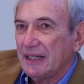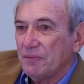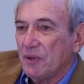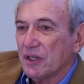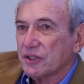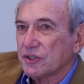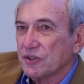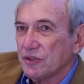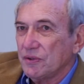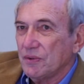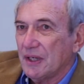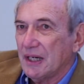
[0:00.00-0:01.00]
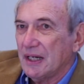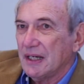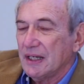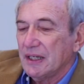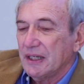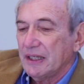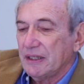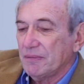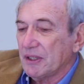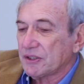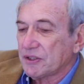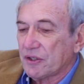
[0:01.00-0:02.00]
he wants to
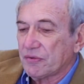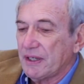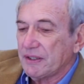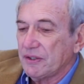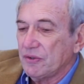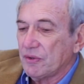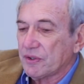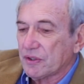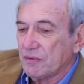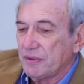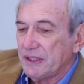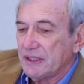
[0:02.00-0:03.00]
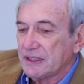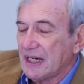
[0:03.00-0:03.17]
threaten the North Koreas.